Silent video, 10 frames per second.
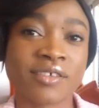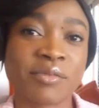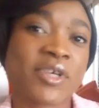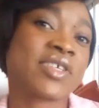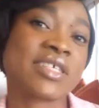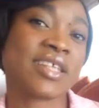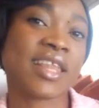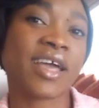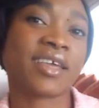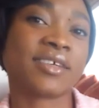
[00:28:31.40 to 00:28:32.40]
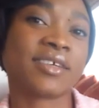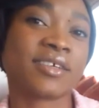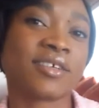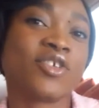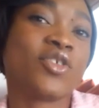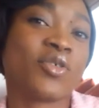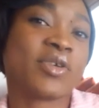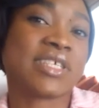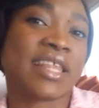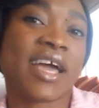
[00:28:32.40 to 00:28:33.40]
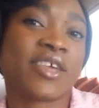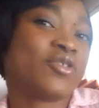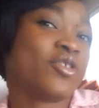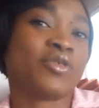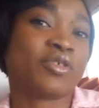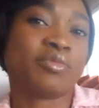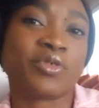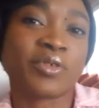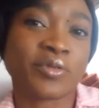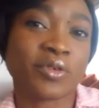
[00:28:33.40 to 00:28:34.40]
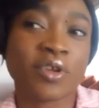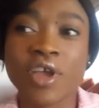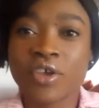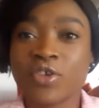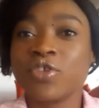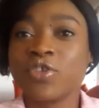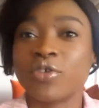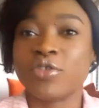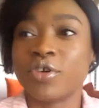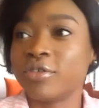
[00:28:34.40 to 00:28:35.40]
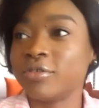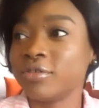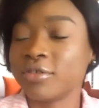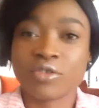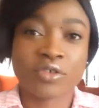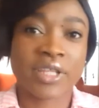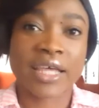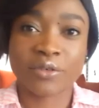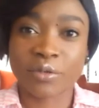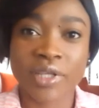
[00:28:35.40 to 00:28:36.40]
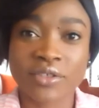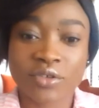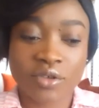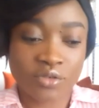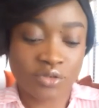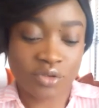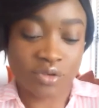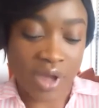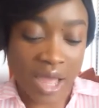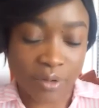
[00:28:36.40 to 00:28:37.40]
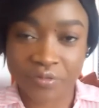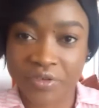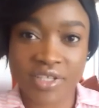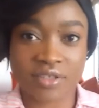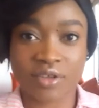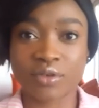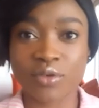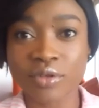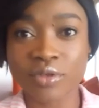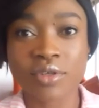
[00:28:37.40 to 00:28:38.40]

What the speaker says: Because it's a lie. You know it's a lie. You know you're not beautiful. You know you're not that great. You know your outfit is not good.